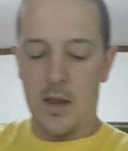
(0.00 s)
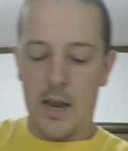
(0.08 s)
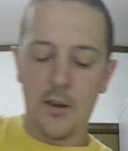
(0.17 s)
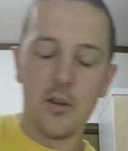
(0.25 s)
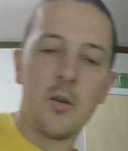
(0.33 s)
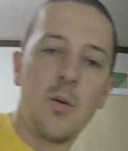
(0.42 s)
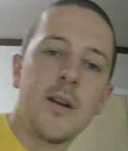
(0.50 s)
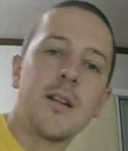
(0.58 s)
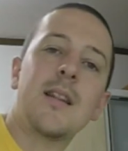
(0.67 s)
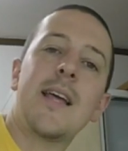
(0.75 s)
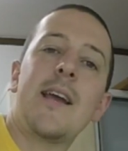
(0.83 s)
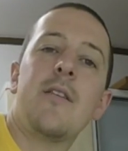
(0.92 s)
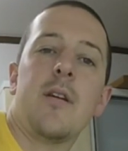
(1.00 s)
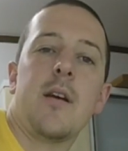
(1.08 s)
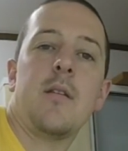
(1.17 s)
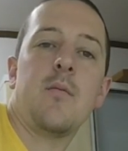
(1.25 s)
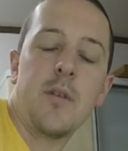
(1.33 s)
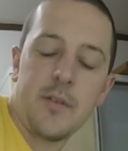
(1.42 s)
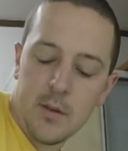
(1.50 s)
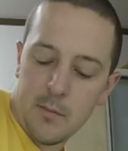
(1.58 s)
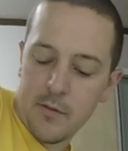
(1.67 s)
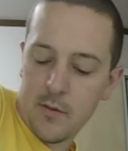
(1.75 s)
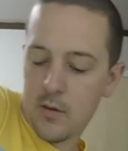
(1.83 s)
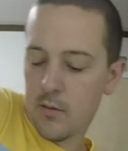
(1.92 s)
And you're going to want to layer it with some
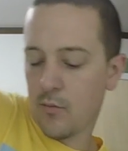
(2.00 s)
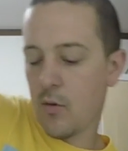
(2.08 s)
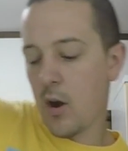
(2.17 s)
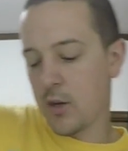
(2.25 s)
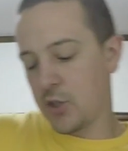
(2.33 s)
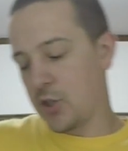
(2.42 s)
of the rock